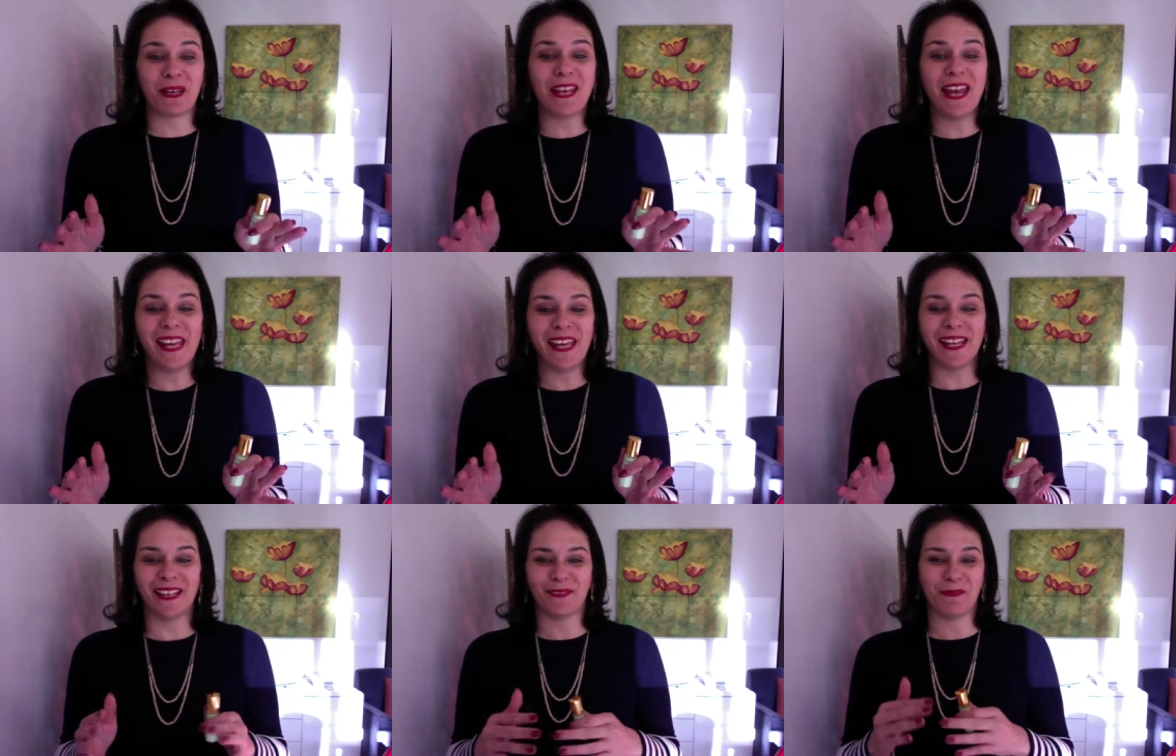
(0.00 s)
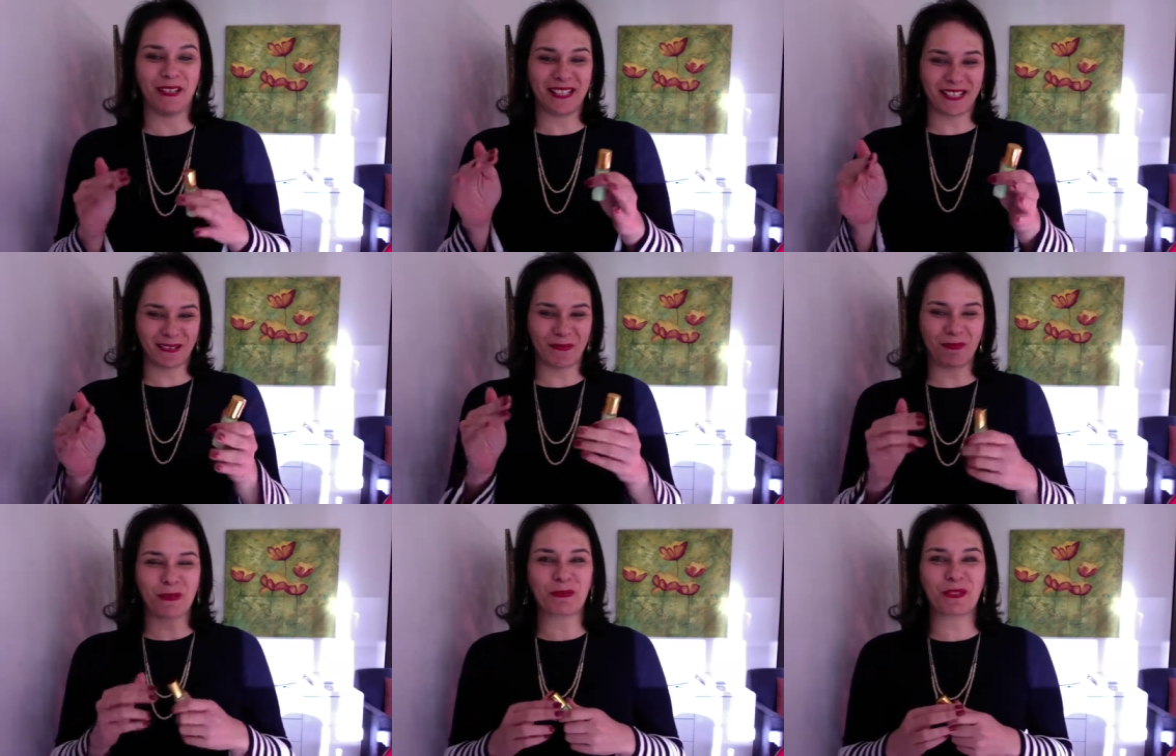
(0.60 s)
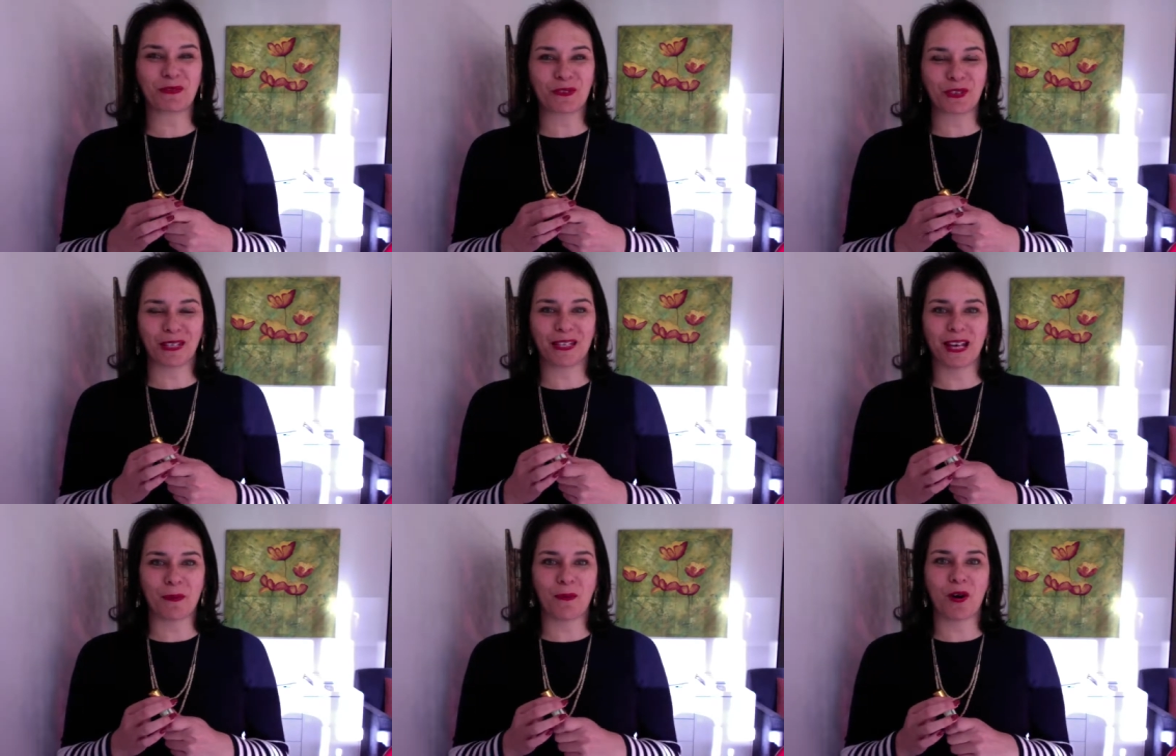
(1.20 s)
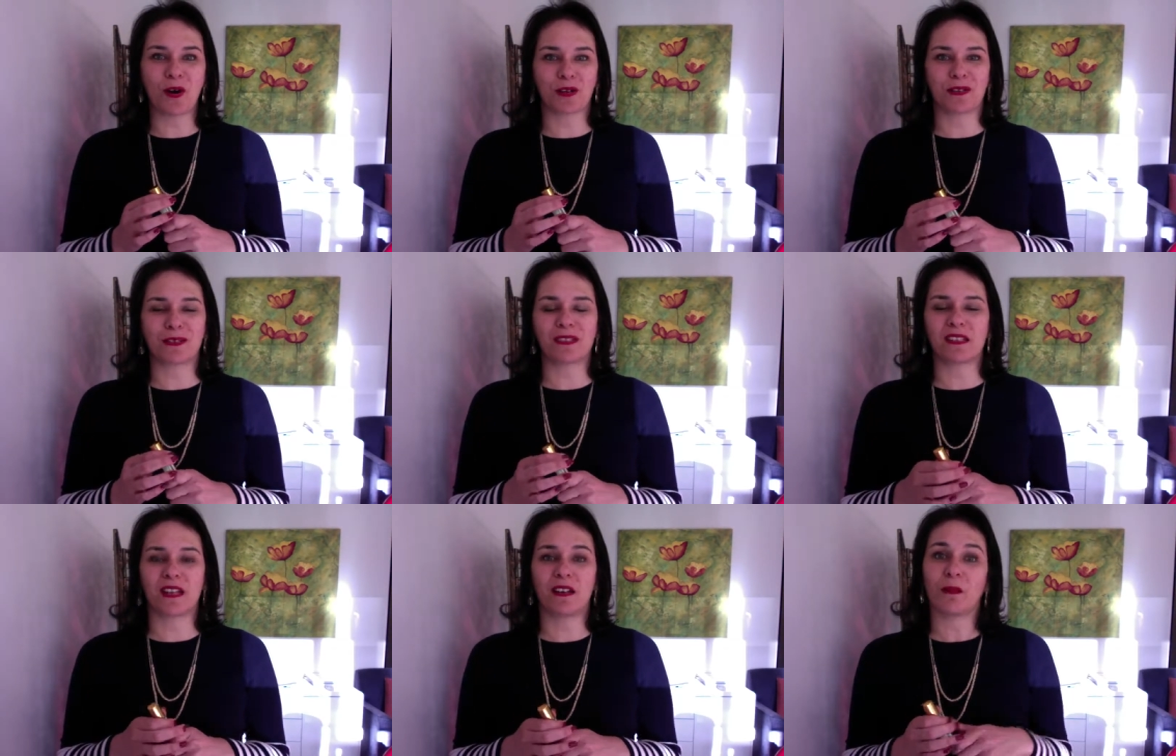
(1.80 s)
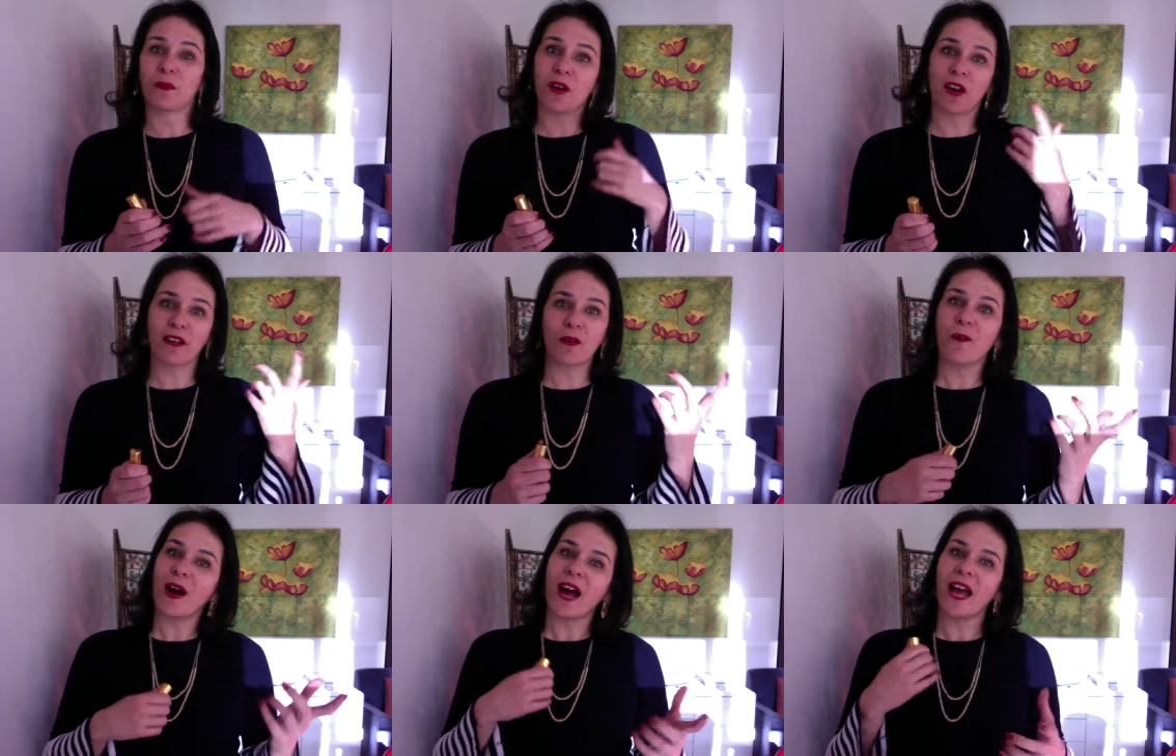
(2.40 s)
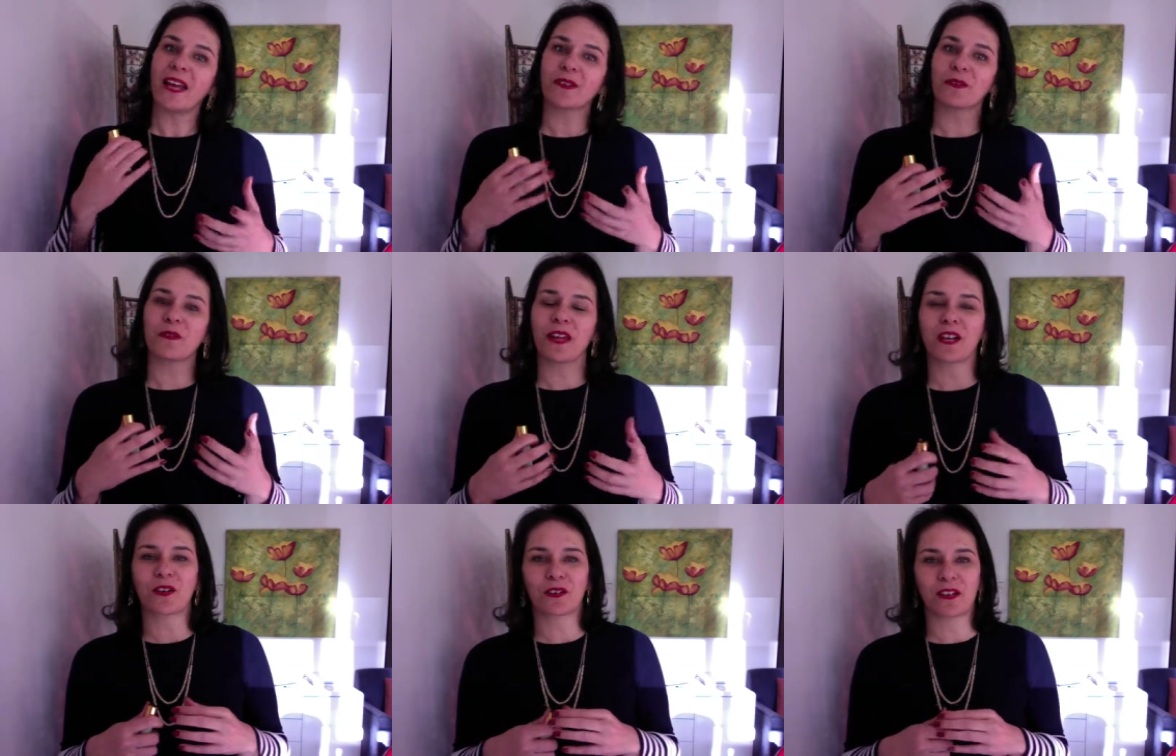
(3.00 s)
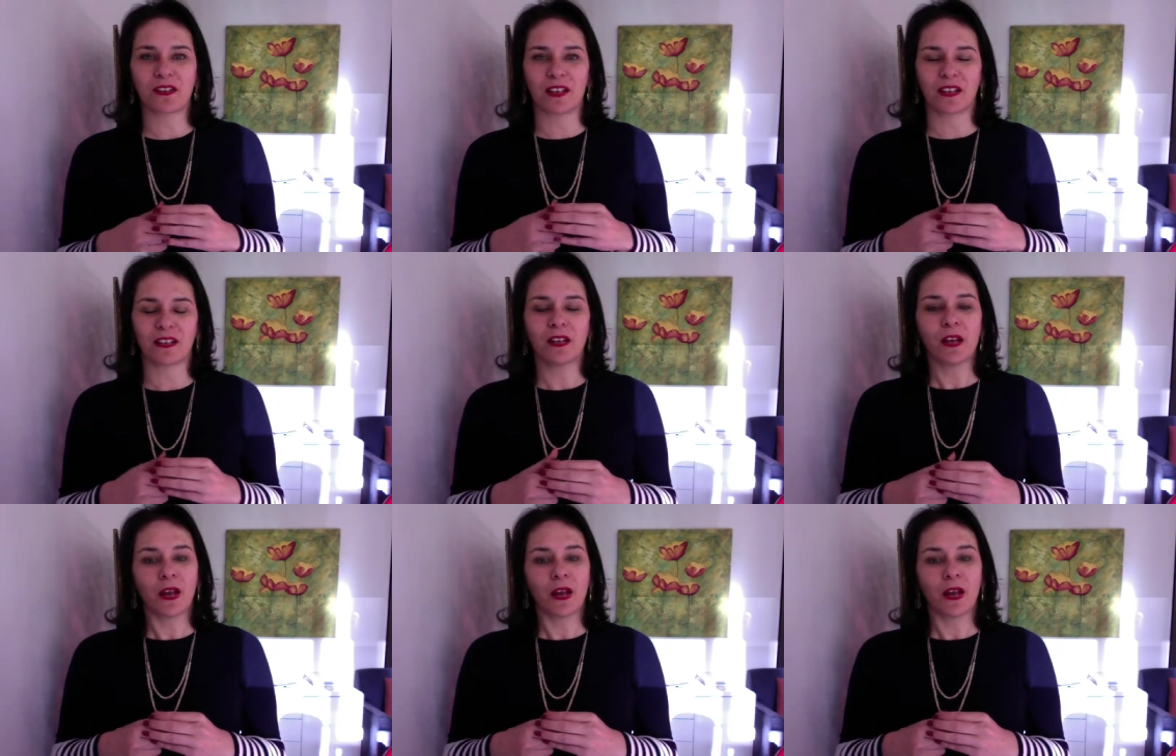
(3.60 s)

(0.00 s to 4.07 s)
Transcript: here. I mean, some people have already come on and said, I'm going away and all that kind of thing.